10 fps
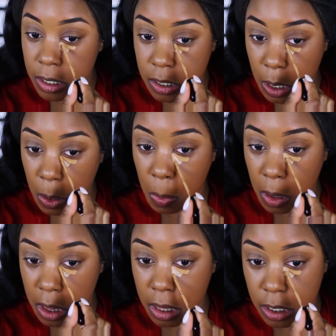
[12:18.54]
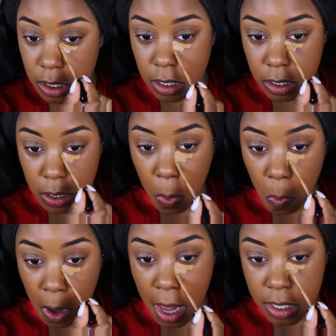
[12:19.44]
So this is
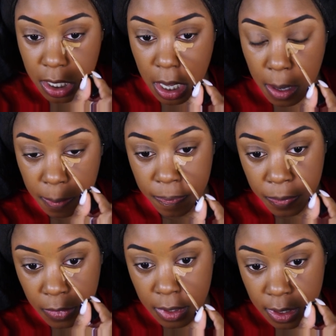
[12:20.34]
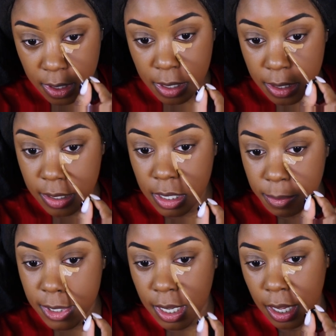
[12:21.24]
what
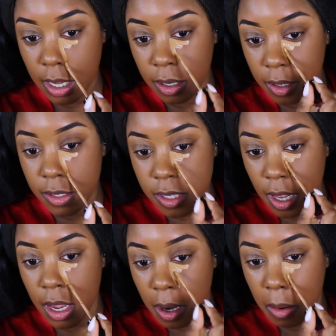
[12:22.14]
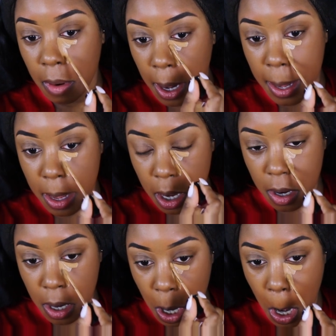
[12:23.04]
deep tan looks like right
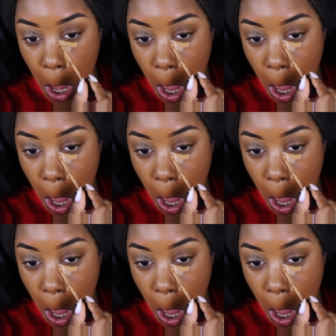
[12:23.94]
here.